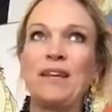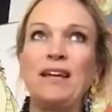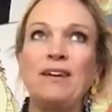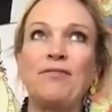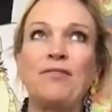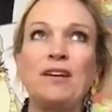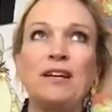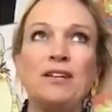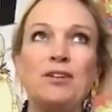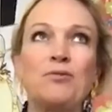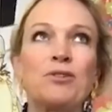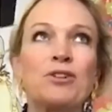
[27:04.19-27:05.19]
If
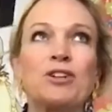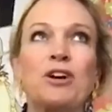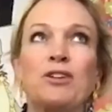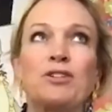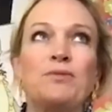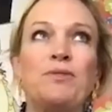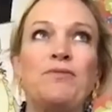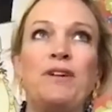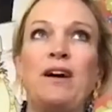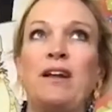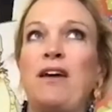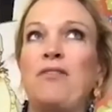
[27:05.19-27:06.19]
you were to talk to
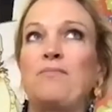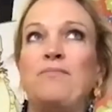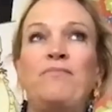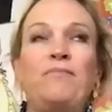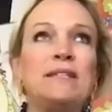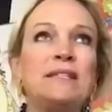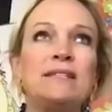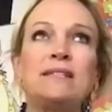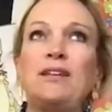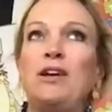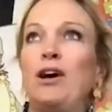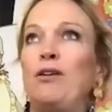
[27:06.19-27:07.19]
another busy
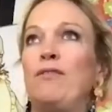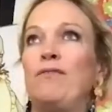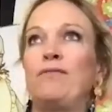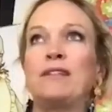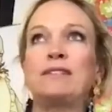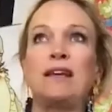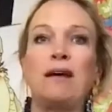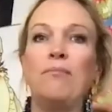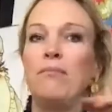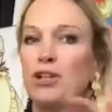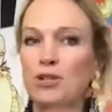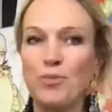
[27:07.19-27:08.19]
CEO of, let's say, a
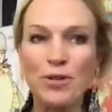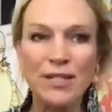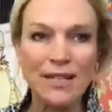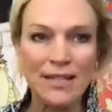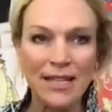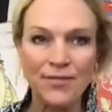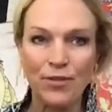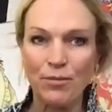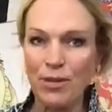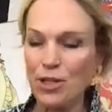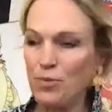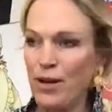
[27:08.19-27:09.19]
much more successful,
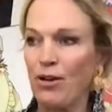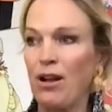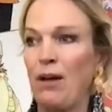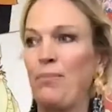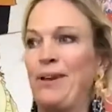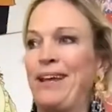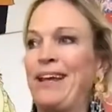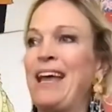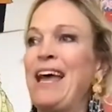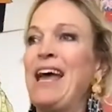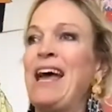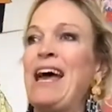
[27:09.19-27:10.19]
much bigger company
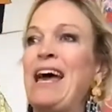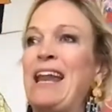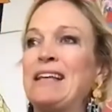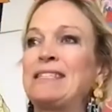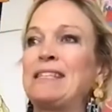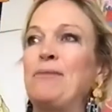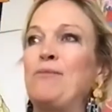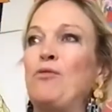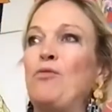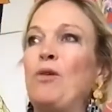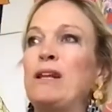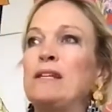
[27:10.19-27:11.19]
and ask them
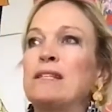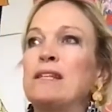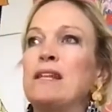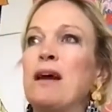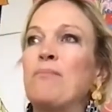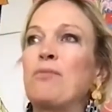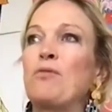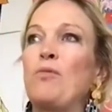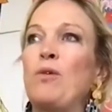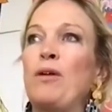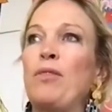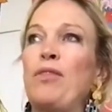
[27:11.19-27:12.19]
what is the number
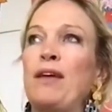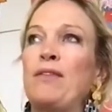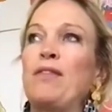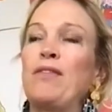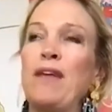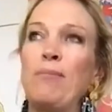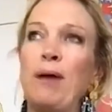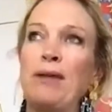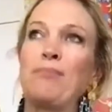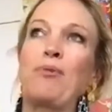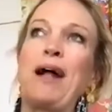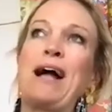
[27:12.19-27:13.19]
one thing that they
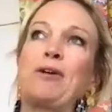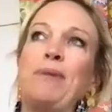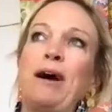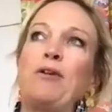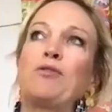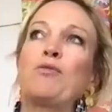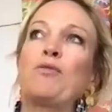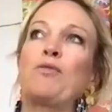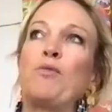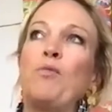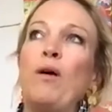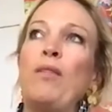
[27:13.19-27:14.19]
might brag about or the
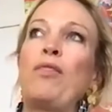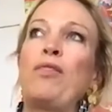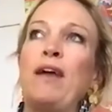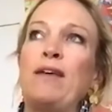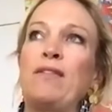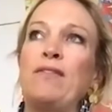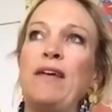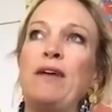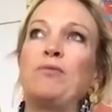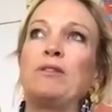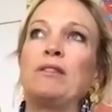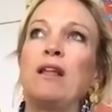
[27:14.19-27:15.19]
one thing that they
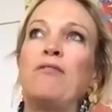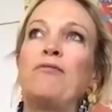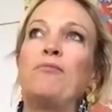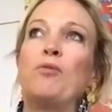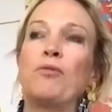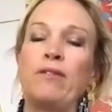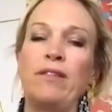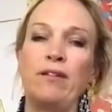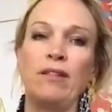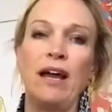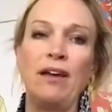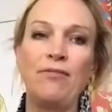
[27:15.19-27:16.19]
would love more in their
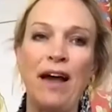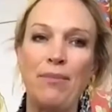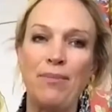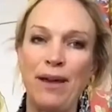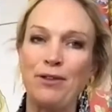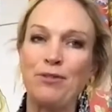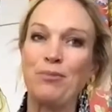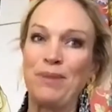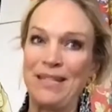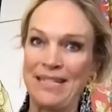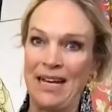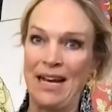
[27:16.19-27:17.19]
life, I bet you it would be
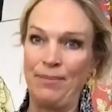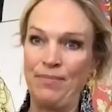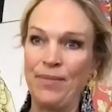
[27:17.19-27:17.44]
time.